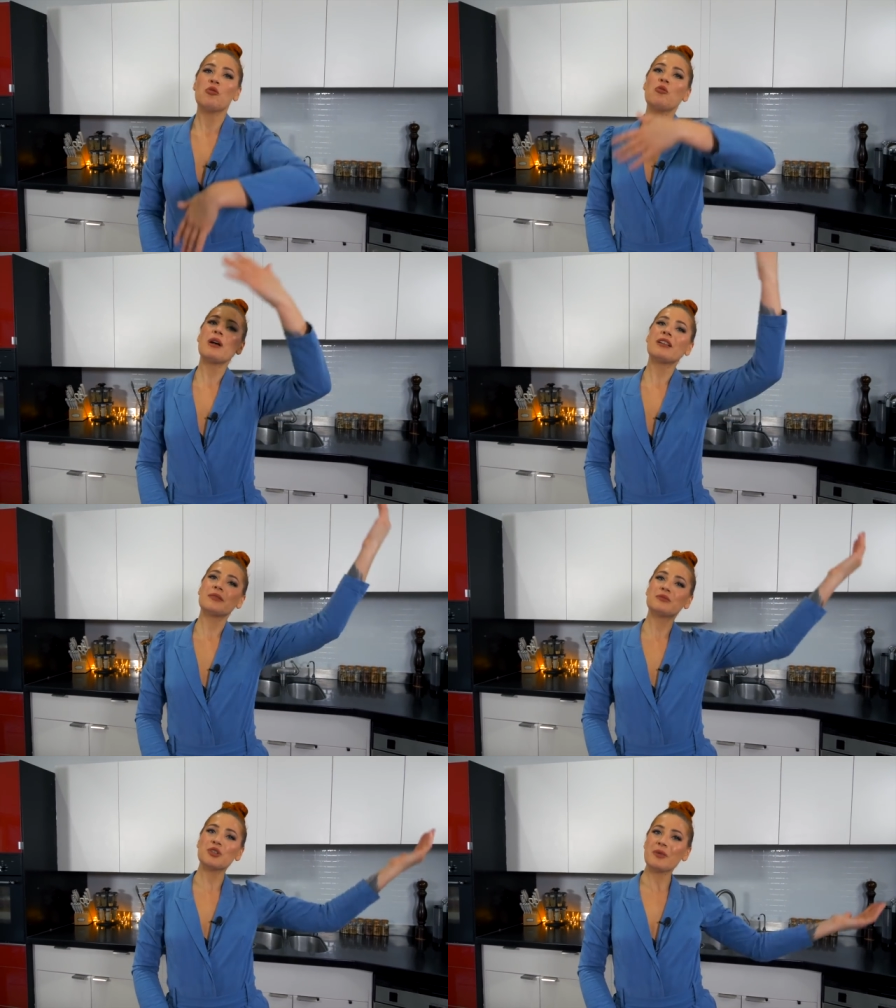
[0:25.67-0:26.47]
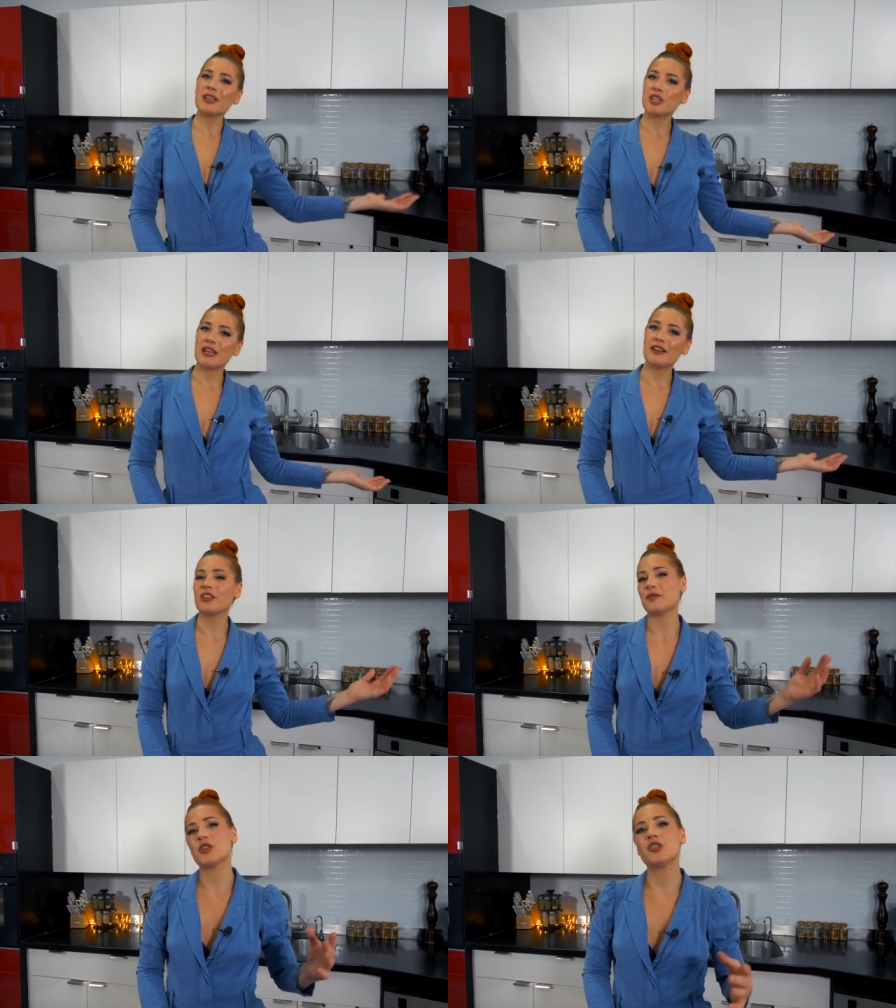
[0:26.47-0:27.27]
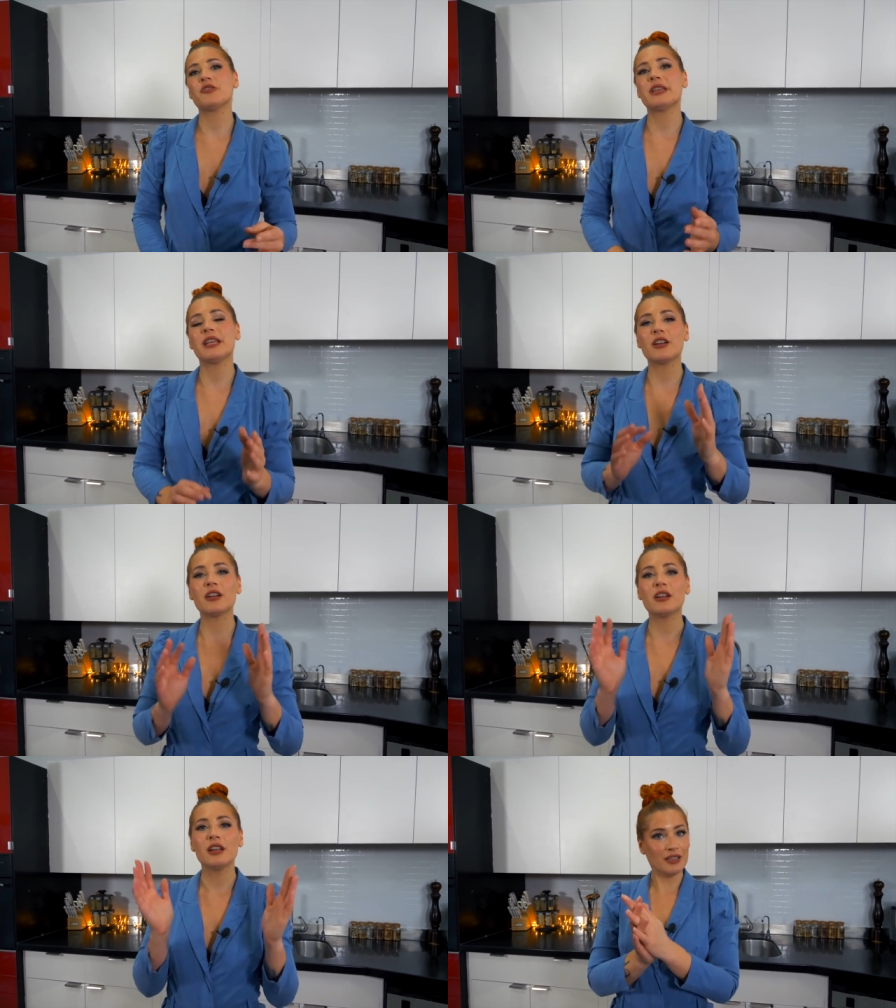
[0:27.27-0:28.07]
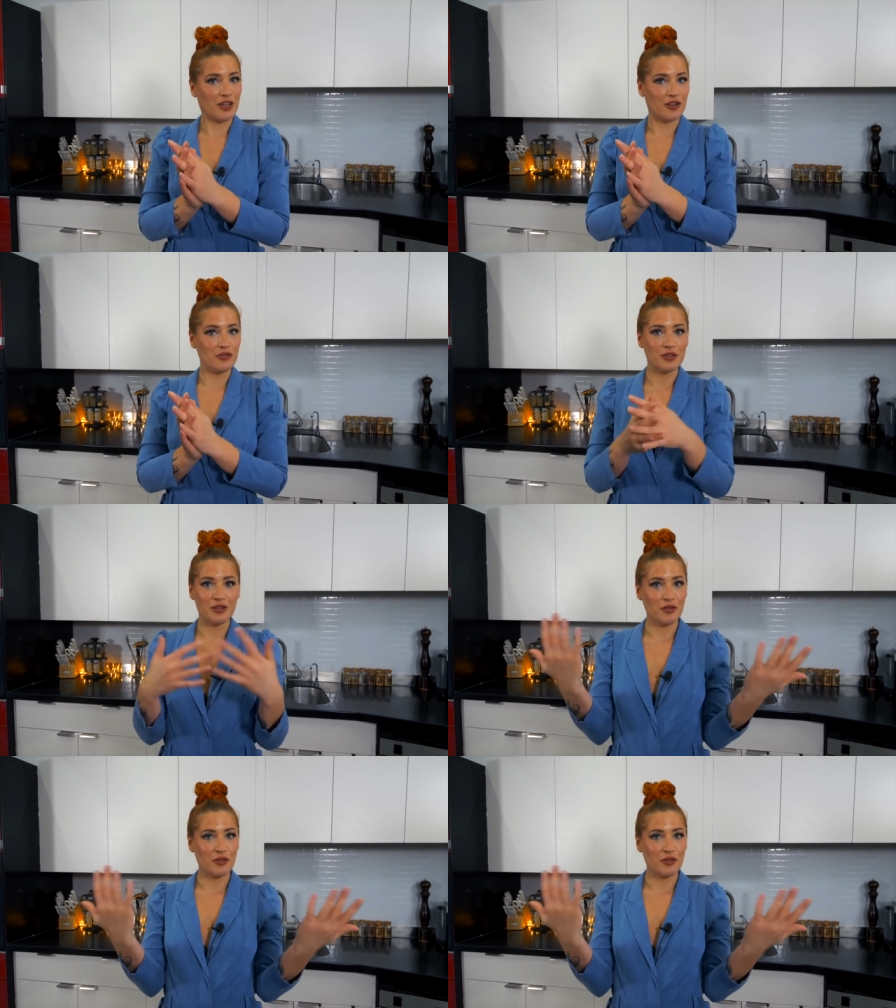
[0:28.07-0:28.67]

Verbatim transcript: Welcome to my channel. If you're new here, hello